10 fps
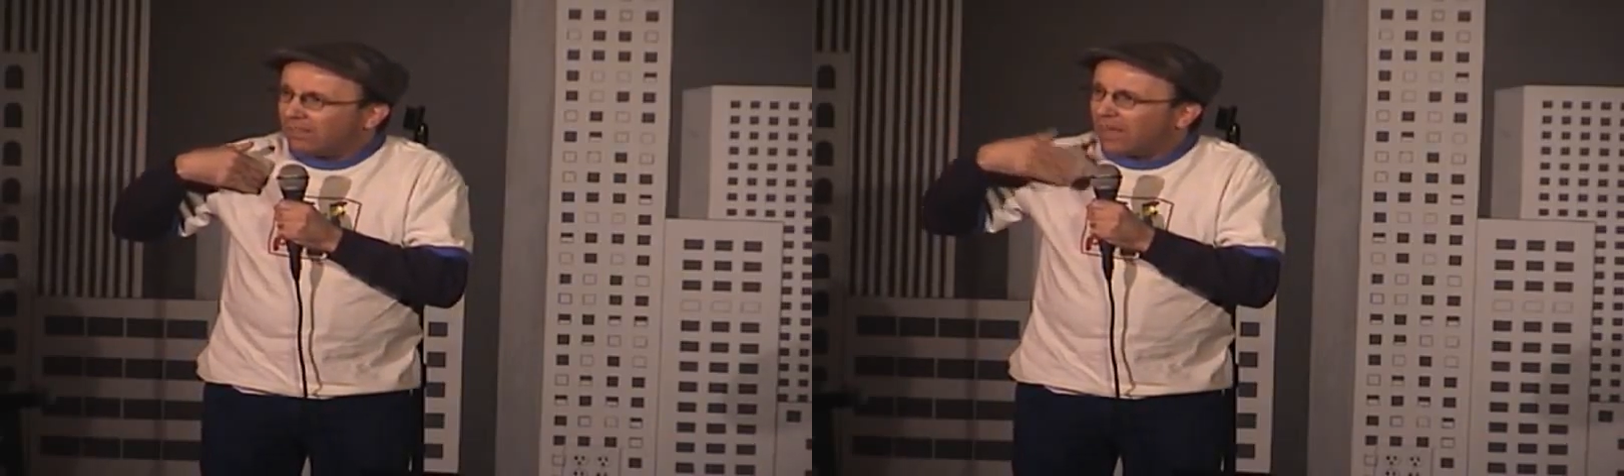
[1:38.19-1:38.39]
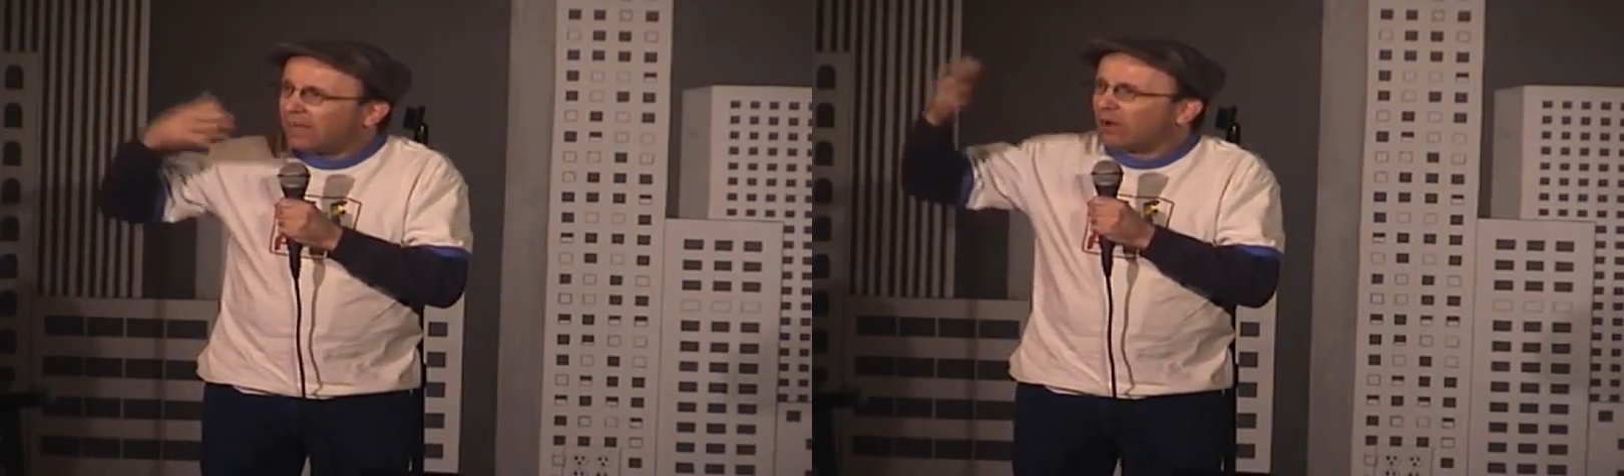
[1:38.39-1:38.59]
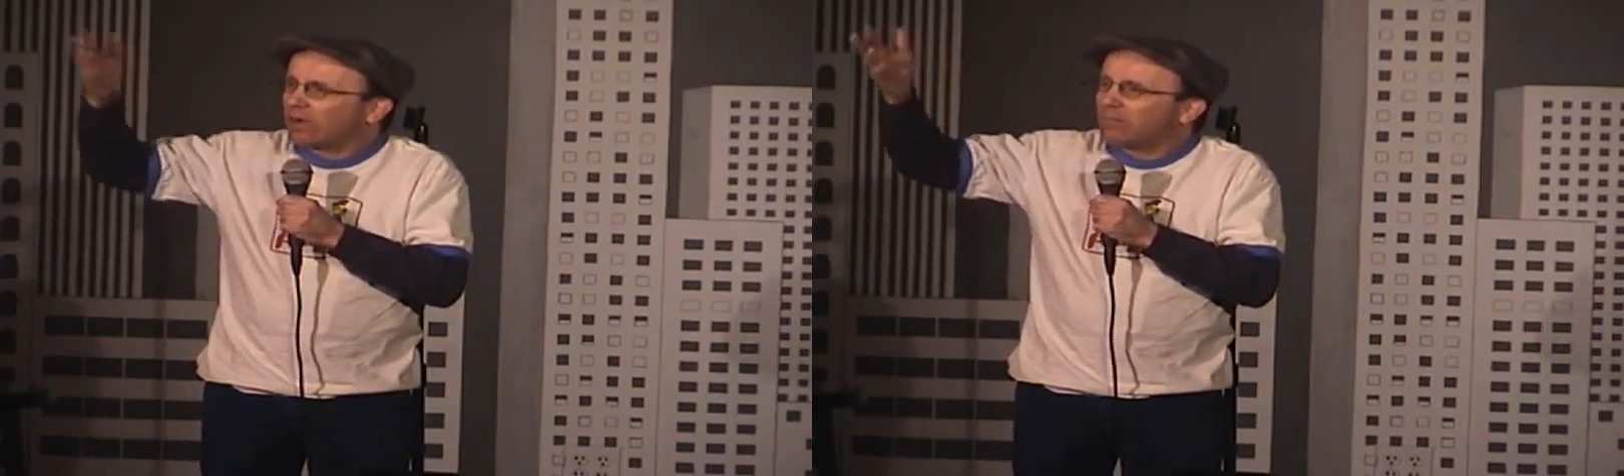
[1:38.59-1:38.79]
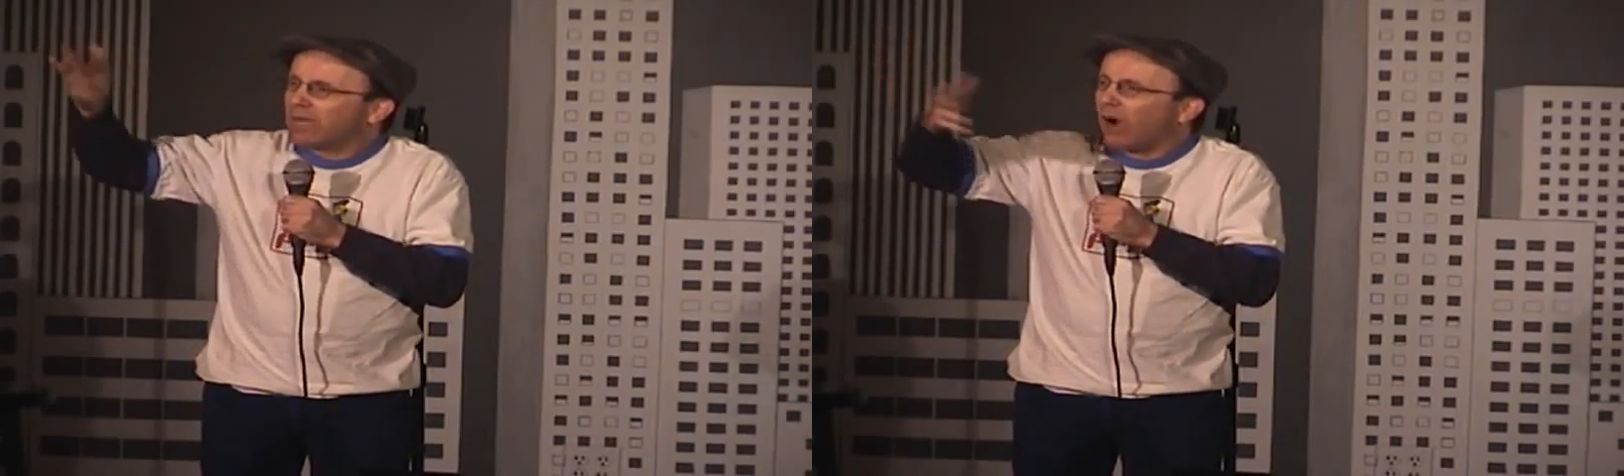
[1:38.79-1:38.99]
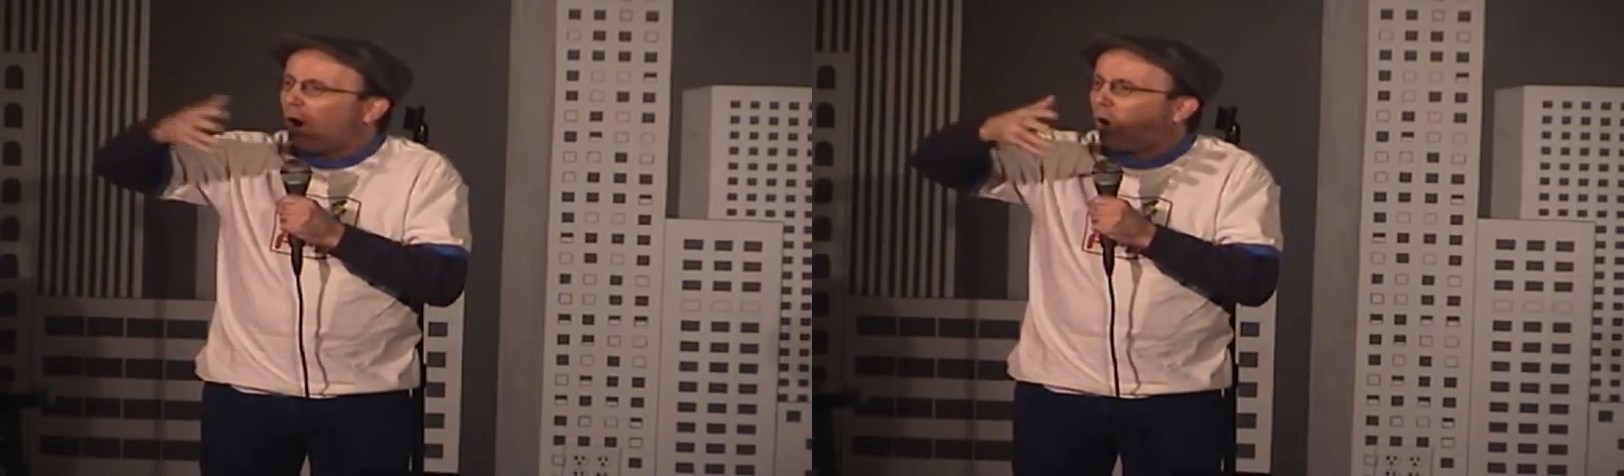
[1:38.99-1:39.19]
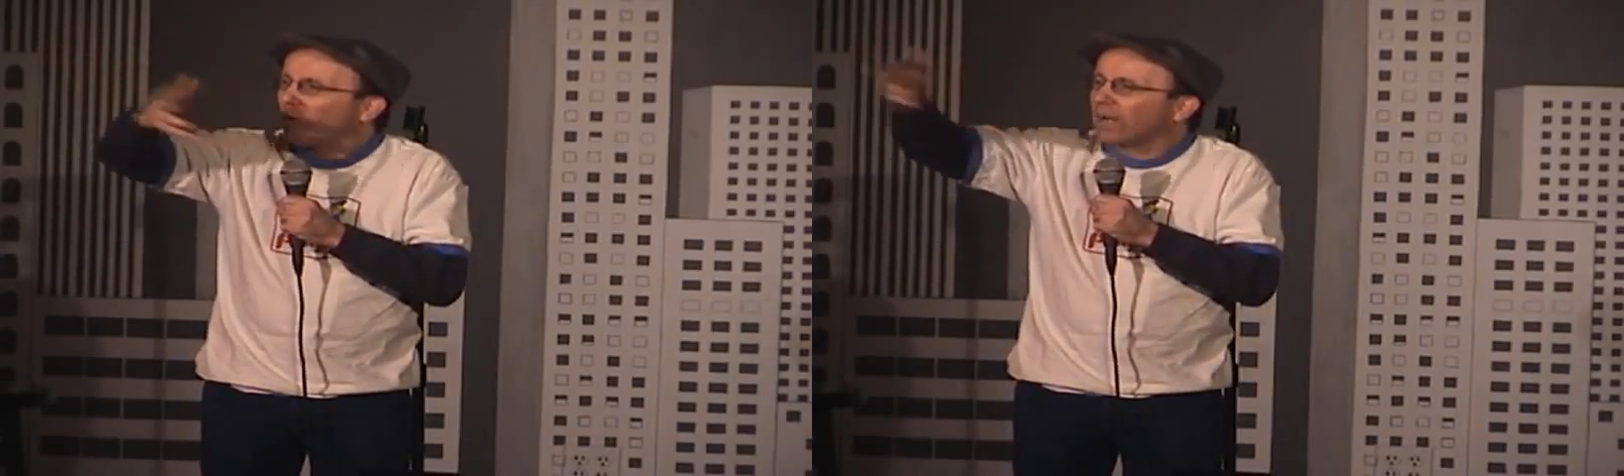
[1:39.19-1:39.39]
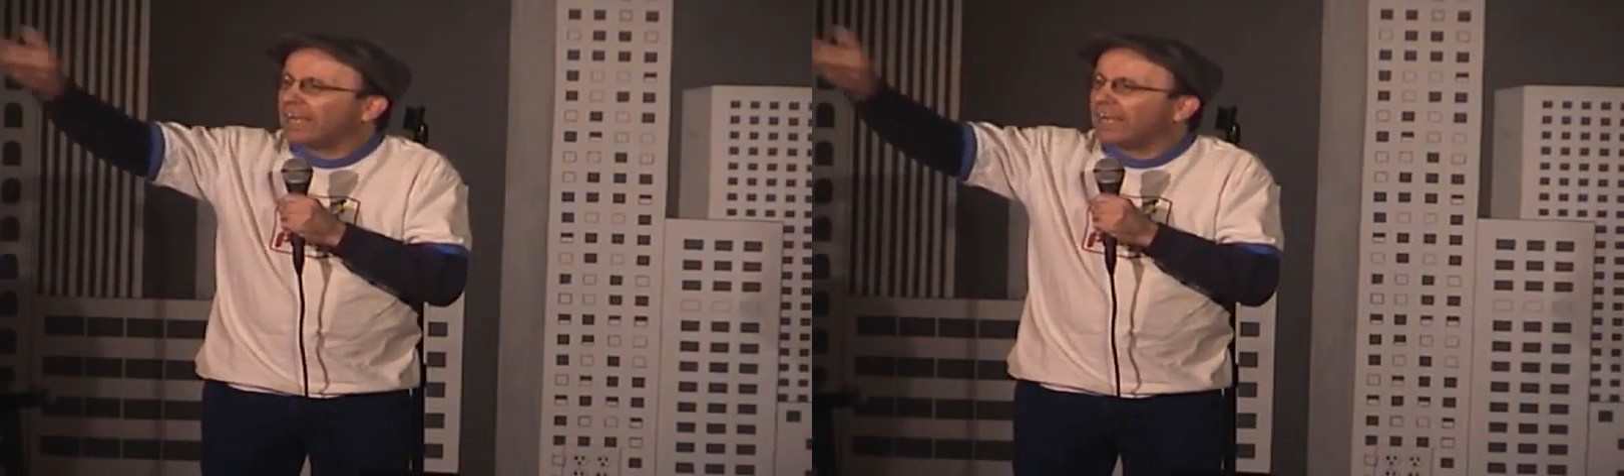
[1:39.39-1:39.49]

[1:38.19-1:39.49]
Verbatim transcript: Then there could be a whole